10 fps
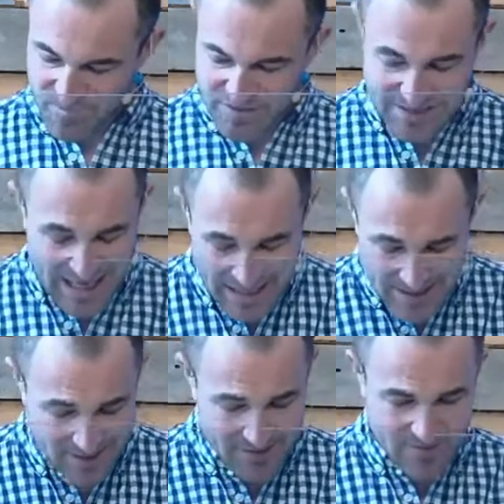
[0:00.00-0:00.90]
Today,
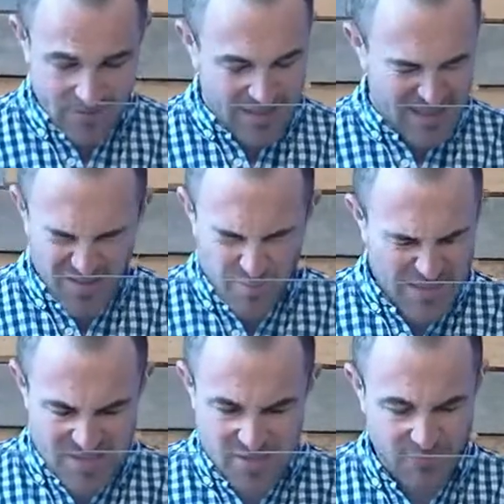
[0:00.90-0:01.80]
in the
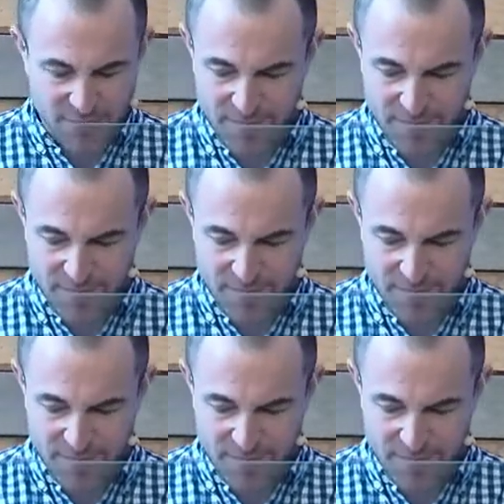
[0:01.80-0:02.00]
midst of